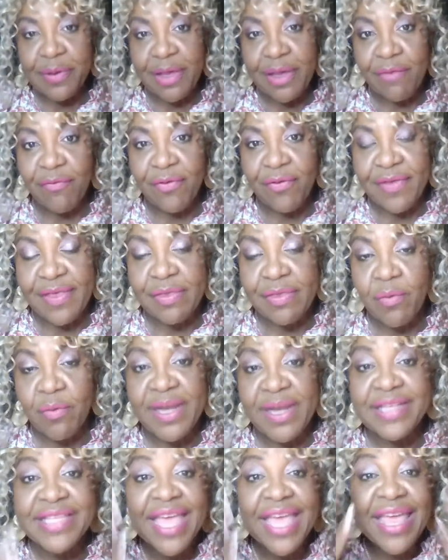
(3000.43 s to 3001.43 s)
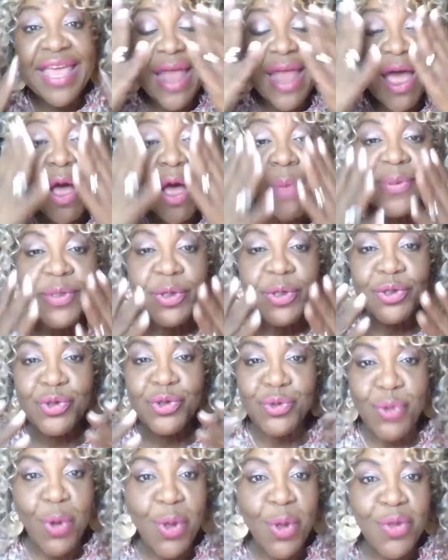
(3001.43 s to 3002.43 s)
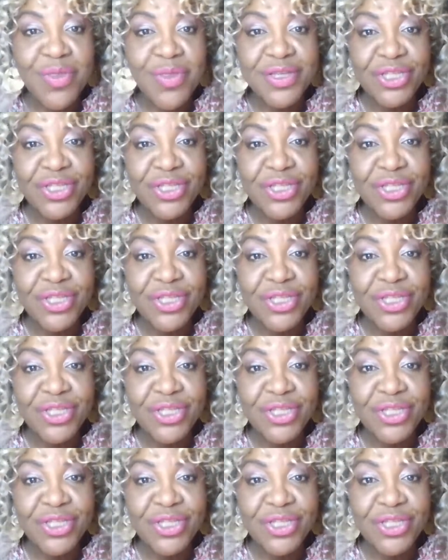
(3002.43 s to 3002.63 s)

looking for the other one, is it helps control